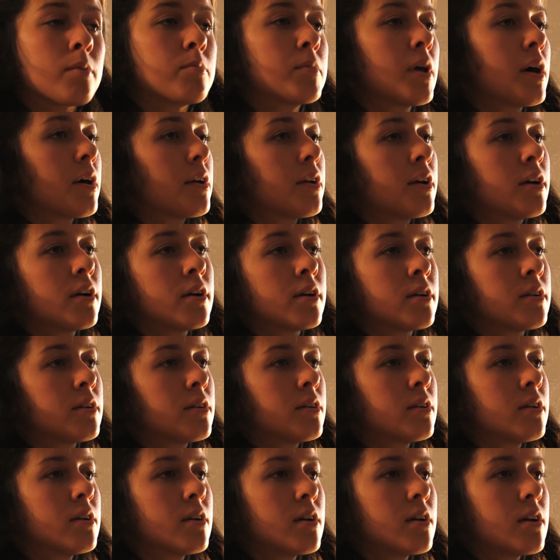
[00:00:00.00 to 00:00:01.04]
I'm not her.
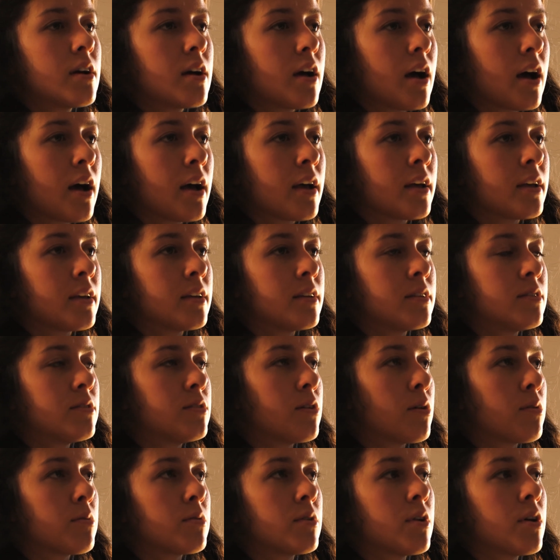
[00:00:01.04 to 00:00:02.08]
I
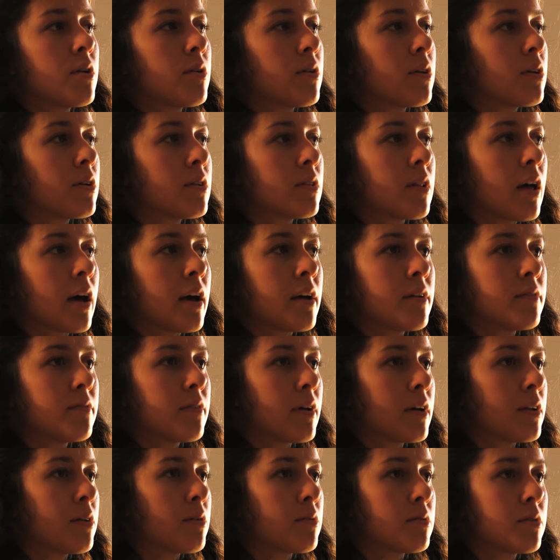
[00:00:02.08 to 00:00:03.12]
don't know her life.
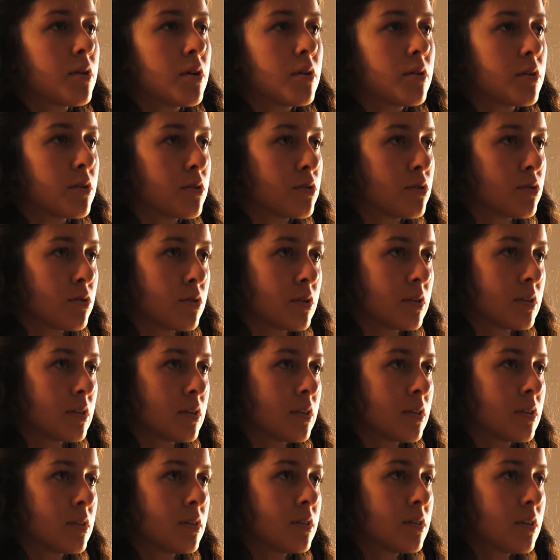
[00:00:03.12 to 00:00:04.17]
I don't know her
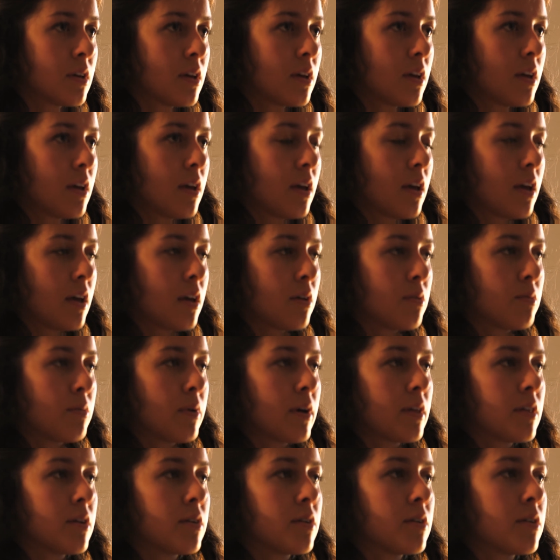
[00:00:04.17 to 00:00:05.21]
choices. And
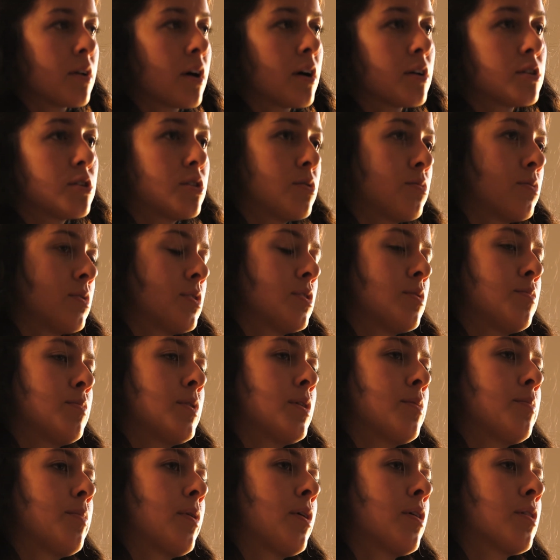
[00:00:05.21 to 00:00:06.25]
whether or not she wants to be
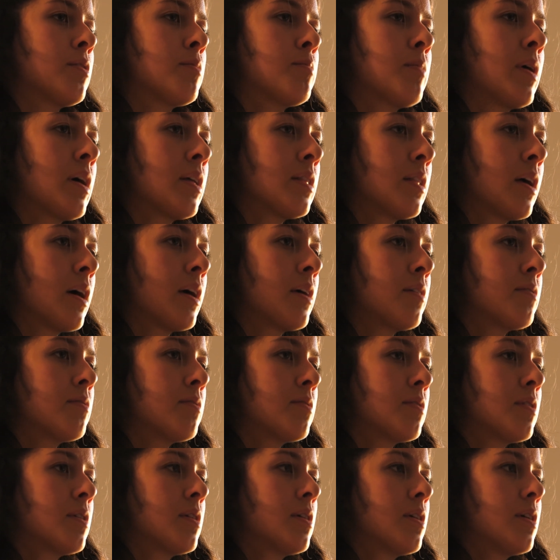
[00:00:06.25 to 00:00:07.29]
a part of my life,
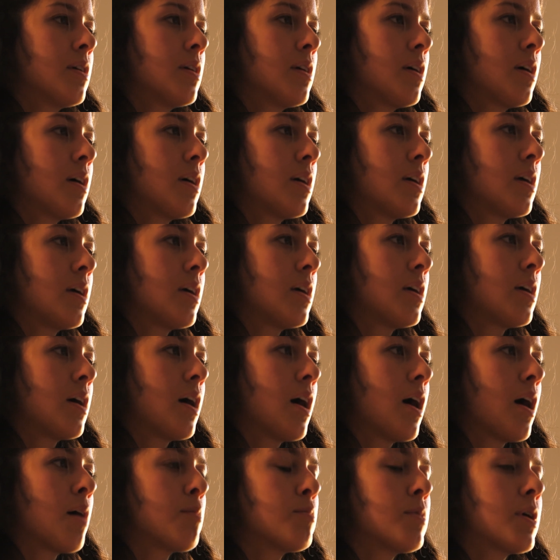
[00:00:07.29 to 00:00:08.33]

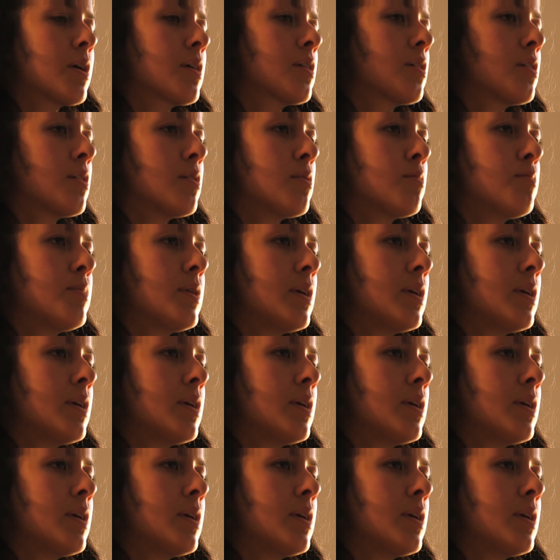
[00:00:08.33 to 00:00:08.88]
I'm not going